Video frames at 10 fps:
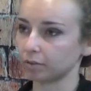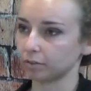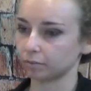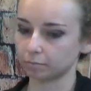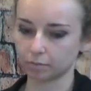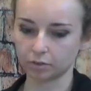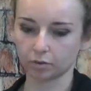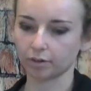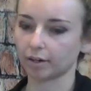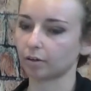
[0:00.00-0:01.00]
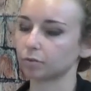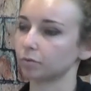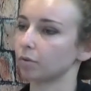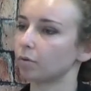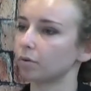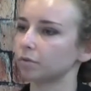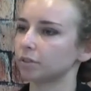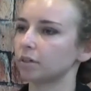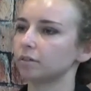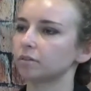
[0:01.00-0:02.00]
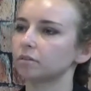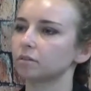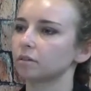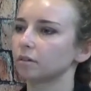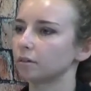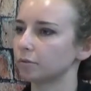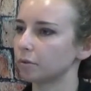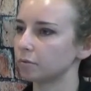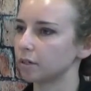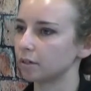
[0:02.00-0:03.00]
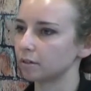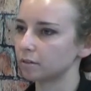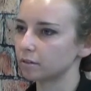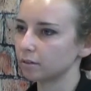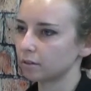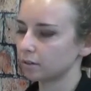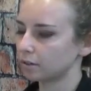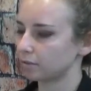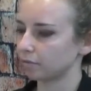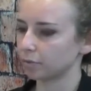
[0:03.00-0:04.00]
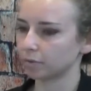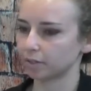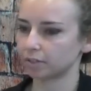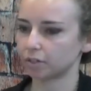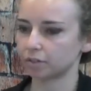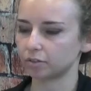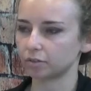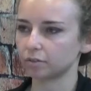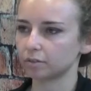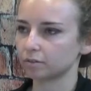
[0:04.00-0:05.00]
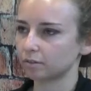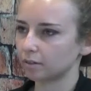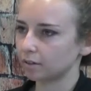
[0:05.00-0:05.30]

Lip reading: You're starting out doing the oil changes, the rotates, the fluid exchanges,